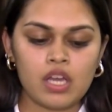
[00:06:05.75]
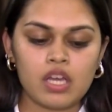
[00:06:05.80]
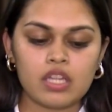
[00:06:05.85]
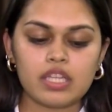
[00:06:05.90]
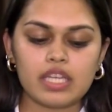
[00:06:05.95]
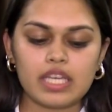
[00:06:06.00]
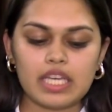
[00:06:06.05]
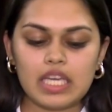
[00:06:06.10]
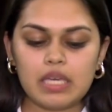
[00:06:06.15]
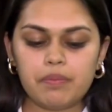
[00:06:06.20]
The
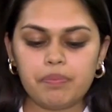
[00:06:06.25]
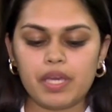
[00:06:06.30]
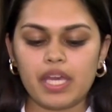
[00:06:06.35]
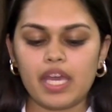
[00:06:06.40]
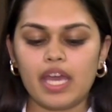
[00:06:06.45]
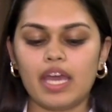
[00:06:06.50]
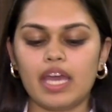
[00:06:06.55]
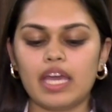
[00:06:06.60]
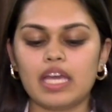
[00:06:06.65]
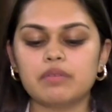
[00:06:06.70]

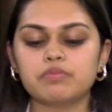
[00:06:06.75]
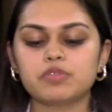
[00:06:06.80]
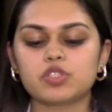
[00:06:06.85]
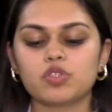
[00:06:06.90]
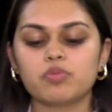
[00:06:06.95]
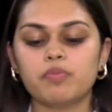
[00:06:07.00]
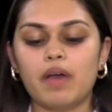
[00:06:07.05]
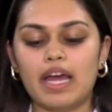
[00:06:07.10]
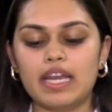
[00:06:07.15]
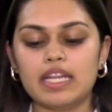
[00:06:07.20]
EPA aims to
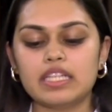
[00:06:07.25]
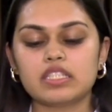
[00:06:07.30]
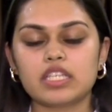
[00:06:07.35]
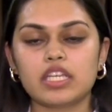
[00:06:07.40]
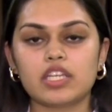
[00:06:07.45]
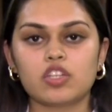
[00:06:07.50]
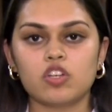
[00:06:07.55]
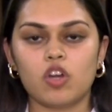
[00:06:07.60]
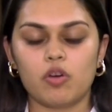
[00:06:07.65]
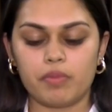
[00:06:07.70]
balance
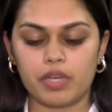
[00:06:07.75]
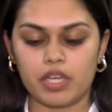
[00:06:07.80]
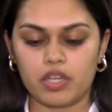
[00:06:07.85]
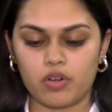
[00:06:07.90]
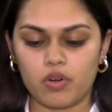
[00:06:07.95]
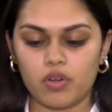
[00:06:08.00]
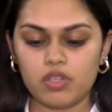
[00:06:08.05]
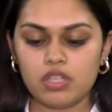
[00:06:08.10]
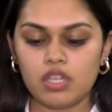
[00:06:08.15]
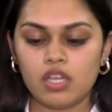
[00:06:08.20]
economic
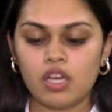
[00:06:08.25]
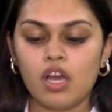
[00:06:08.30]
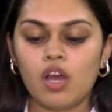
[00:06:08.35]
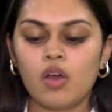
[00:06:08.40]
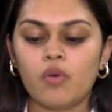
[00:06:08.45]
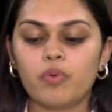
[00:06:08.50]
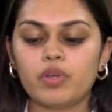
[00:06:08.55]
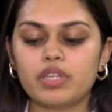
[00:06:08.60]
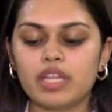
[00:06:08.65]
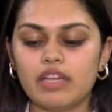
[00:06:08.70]
growth
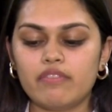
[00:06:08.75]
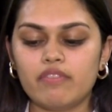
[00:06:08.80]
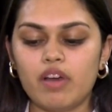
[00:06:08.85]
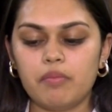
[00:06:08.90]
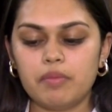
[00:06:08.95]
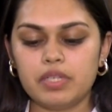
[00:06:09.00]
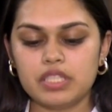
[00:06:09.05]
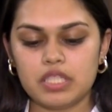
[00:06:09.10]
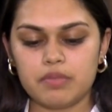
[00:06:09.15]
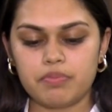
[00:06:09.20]
with
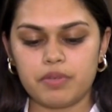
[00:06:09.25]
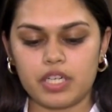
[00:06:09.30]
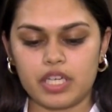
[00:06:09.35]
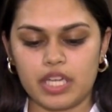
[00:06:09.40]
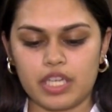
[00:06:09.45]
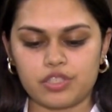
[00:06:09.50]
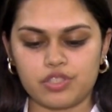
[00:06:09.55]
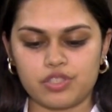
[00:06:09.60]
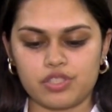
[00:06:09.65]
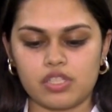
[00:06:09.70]
environmental
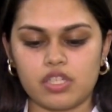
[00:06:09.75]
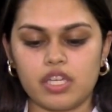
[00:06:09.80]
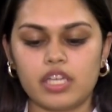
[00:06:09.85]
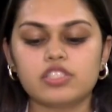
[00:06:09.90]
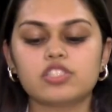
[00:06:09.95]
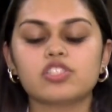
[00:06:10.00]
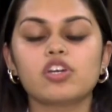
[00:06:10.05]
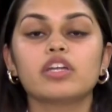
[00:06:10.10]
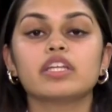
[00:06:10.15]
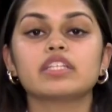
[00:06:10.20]
protection,
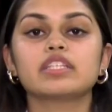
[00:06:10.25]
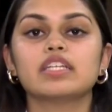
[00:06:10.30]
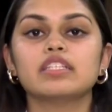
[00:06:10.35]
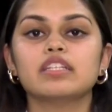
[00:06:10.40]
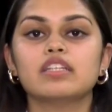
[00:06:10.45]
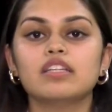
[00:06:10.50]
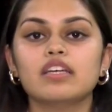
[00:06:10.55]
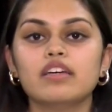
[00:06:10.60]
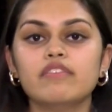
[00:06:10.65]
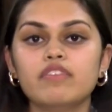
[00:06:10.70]
ensuring that the
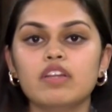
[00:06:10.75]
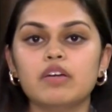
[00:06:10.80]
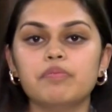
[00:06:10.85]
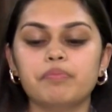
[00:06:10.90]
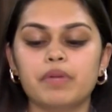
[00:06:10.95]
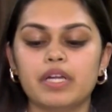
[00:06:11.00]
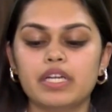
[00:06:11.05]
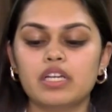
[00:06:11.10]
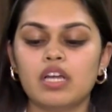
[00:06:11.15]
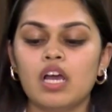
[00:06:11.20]

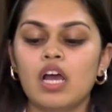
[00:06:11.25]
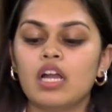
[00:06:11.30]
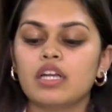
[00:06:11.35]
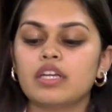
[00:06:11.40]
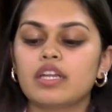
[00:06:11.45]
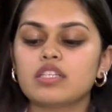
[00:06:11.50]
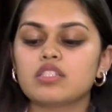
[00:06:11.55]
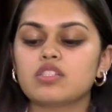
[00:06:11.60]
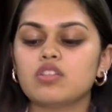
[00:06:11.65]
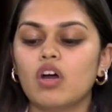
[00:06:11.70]
development
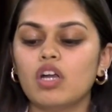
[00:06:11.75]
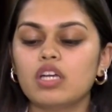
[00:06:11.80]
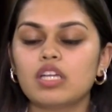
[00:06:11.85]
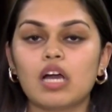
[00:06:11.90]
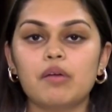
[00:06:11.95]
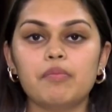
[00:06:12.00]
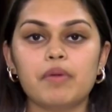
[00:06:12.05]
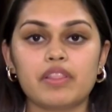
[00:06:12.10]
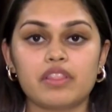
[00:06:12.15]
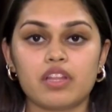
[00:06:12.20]
does not
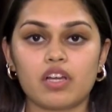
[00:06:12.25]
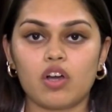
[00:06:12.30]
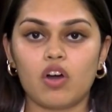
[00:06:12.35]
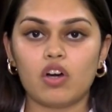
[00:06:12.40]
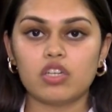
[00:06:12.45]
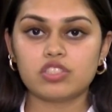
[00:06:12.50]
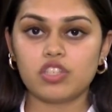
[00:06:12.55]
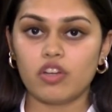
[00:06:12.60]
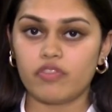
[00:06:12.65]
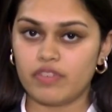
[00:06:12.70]
come at the
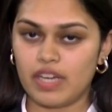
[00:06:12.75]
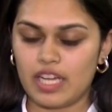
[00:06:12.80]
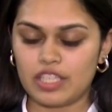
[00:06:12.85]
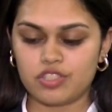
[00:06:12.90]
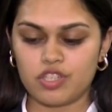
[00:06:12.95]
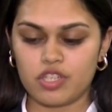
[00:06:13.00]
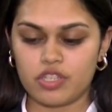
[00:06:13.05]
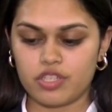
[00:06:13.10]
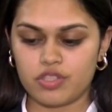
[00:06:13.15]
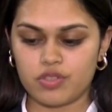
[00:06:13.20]
cost of
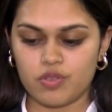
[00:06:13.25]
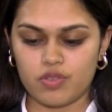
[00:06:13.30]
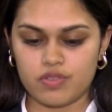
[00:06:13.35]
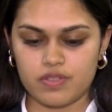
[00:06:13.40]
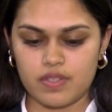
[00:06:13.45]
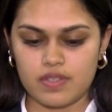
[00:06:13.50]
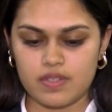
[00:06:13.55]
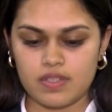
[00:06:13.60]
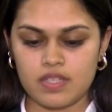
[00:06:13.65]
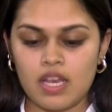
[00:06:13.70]
natural
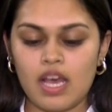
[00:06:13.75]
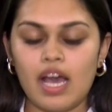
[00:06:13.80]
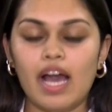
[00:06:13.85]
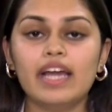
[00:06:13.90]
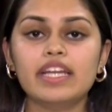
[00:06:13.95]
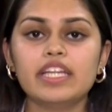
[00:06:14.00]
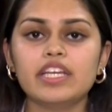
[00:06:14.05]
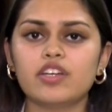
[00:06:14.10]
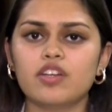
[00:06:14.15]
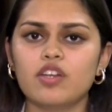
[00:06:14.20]
resources
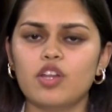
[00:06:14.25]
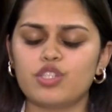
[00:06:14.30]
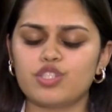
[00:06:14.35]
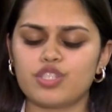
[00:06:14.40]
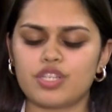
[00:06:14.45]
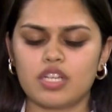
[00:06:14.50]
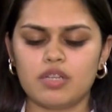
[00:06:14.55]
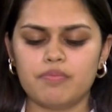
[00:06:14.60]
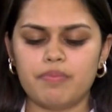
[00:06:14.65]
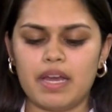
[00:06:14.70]
and
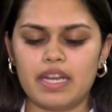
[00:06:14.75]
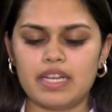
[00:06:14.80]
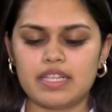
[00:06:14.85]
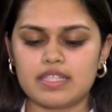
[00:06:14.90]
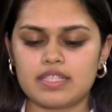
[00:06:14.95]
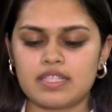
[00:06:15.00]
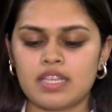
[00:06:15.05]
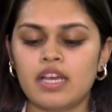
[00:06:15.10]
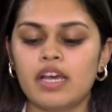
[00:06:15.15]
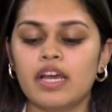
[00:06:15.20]
ecological
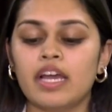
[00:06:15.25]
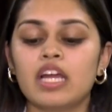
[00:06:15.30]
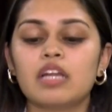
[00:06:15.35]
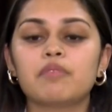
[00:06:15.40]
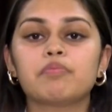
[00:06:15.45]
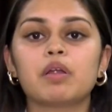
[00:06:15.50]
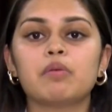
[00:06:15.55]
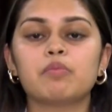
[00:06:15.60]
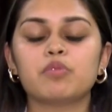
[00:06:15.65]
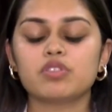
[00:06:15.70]
balance. It
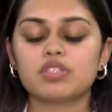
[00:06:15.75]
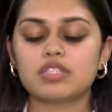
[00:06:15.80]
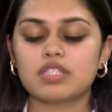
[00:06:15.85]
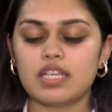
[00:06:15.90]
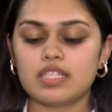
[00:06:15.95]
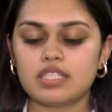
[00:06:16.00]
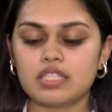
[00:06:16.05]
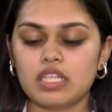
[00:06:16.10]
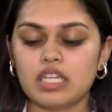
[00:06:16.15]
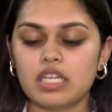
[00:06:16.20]
promotes
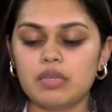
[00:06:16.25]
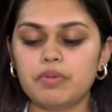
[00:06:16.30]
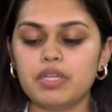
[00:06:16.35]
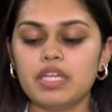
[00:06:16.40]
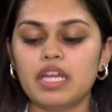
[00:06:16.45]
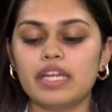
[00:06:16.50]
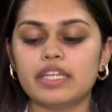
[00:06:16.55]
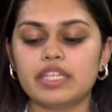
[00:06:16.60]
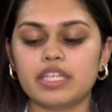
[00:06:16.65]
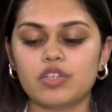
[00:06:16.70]
sustainable
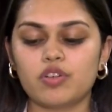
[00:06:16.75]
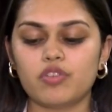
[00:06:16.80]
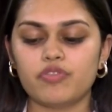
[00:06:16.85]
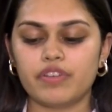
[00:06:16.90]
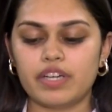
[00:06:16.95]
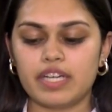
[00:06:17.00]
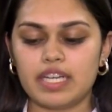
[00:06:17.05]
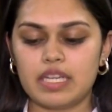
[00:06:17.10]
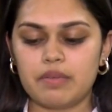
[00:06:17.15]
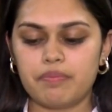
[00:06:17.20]
and
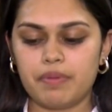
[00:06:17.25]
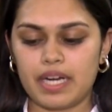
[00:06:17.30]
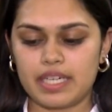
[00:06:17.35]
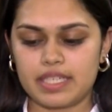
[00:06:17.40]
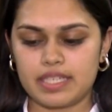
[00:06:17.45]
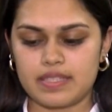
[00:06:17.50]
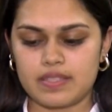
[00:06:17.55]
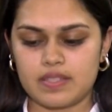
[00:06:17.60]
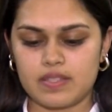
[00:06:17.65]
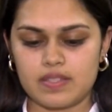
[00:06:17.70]
eco-friendly
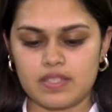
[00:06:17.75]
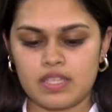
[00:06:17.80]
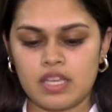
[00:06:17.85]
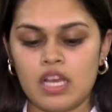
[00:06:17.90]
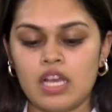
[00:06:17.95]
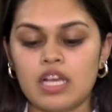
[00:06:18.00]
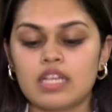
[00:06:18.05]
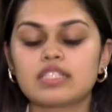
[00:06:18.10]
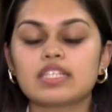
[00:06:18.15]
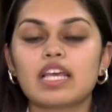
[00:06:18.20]
practices,
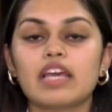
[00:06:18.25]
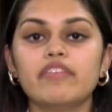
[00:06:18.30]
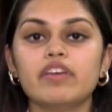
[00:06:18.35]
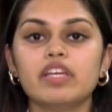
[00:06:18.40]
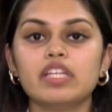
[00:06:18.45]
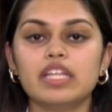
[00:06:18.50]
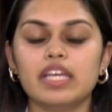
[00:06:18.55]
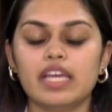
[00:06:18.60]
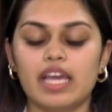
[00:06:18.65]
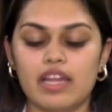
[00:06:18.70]

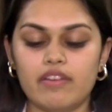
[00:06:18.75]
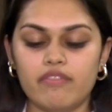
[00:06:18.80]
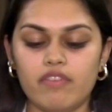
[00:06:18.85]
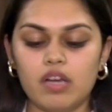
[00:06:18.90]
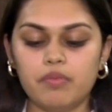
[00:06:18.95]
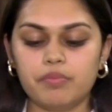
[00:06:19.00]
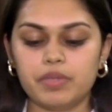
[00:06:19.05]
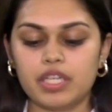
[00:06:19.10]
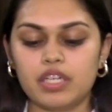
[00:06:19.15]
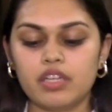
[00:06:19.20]
saving the
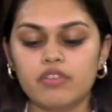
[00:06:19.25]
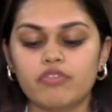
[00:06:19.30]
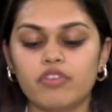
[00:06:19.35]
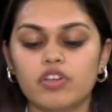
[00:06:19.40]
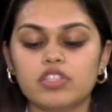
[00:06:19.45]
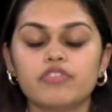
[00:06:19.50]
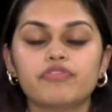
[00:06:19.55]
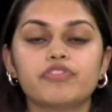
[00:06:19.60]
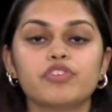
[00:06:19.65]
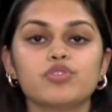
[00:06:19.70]
environment for
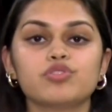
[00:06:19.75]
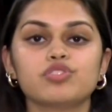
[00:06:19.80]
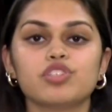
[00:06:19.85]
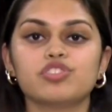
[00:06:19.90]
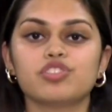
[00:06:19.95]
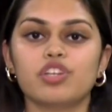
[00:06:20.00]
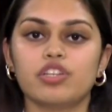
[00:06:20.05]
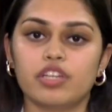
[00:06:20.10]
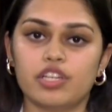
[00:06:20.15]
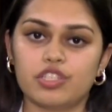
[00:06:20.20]
the future
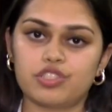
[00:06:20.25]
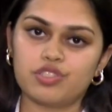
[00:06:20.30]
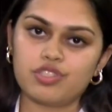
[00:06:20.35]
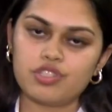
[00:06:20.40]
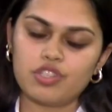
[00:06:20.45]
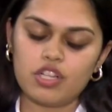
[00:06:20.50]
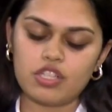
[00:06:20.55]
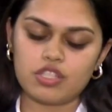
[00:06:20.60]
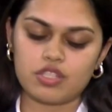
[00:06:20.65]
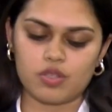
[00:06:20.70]
generations
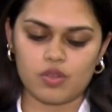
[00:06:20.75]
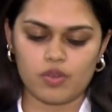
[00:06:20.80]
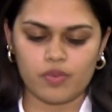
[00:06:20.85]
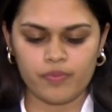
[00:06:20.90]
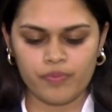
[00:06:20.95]
also.